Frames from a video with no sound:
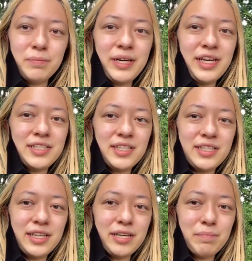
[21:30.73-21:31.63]
May
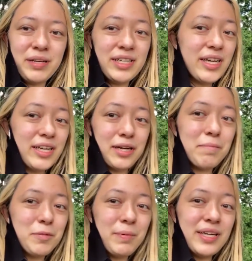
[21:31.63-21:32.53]
this year be 10
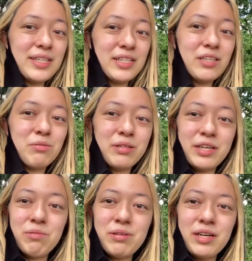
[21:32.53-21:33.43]
times better than
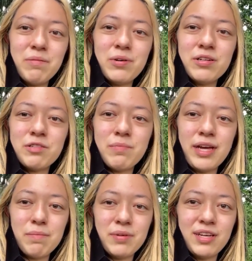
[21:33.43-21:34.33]
2020 was. May
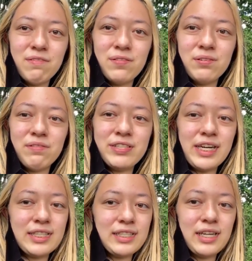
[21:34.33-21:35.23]
it be full of
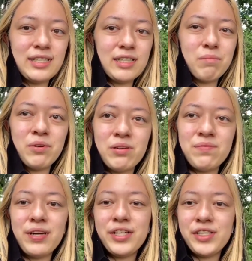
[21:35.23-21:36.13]
success and
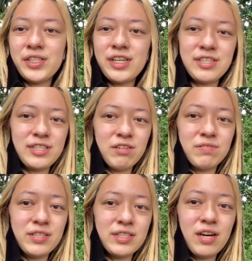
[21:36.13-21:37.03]
motivation and
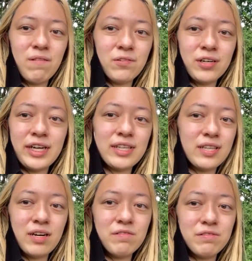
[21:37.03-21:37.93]
self-discovery and
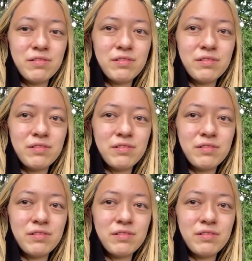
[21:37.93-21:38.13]
love.